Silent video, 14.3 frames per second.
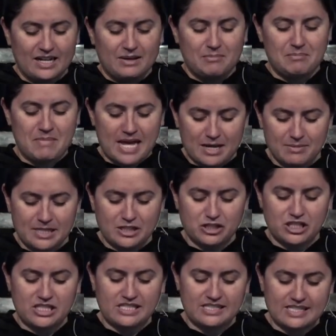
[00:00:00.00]
Maybe
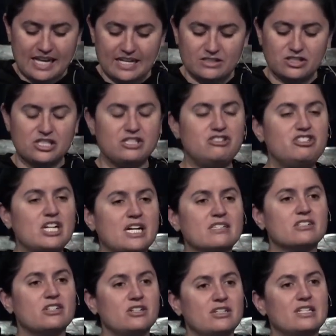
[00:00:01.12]
she said she just
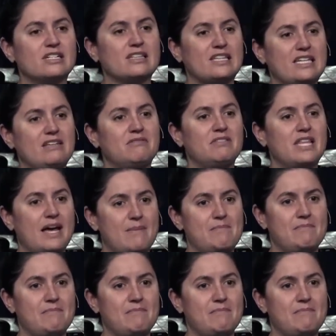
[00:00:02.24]
couldn't leave them.